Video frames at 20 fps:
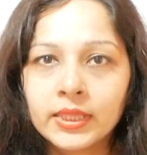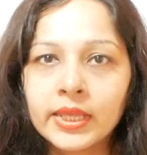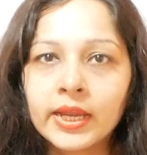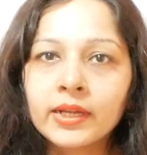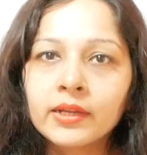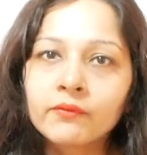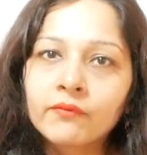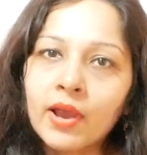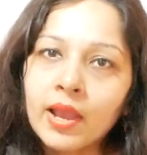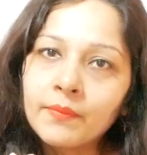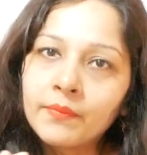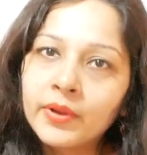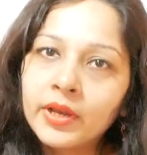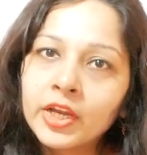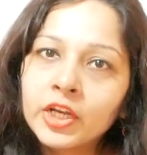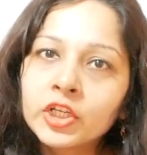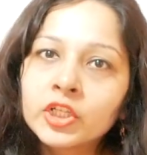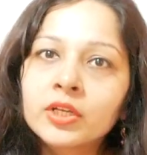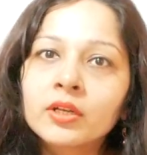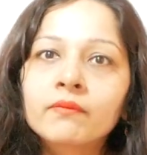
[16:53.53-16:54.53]
that
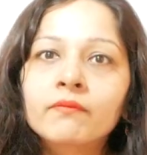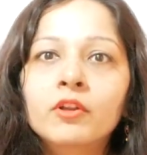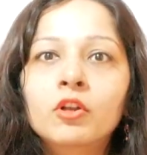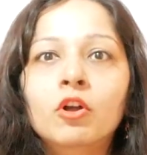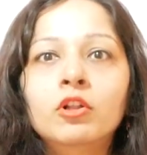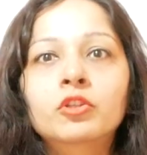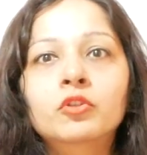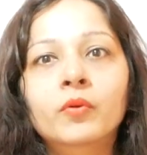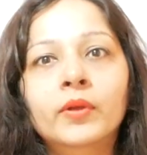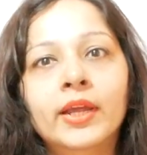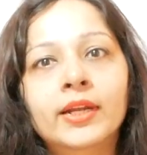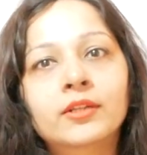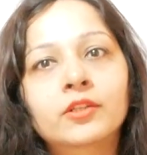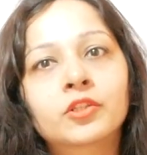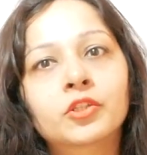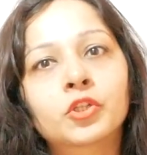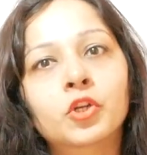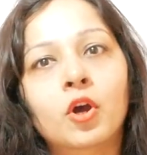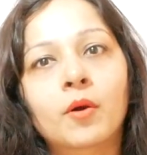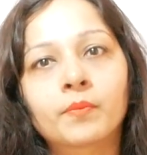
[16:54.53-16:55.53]
vibration will also
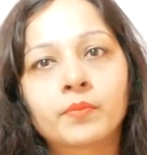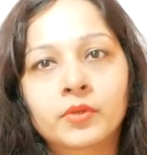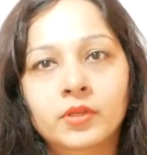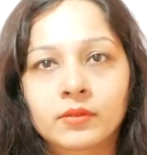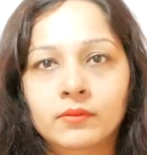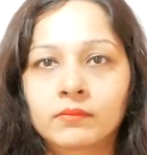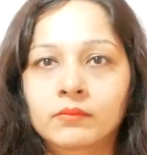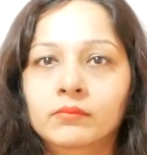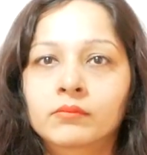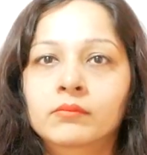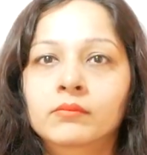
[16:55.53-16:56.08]
get stopped.